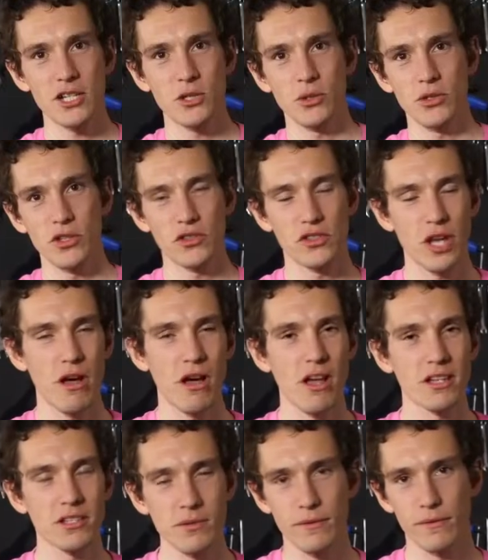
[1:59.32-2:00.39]
sure that your
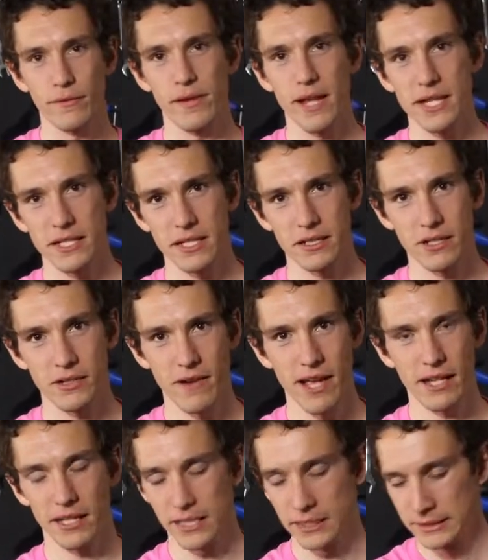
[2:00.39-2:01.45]
tyres are inflated
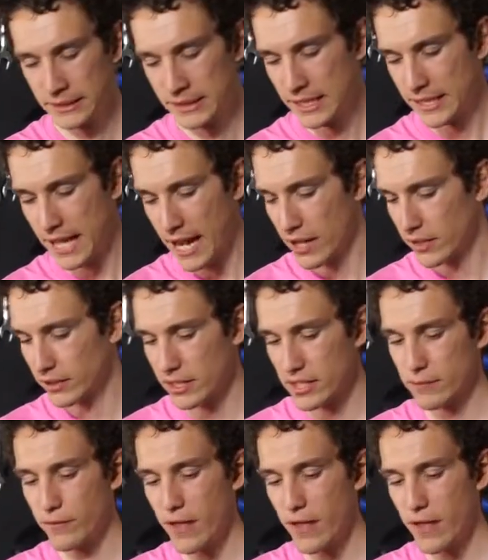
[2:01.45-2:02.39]
correctly. Now, there's a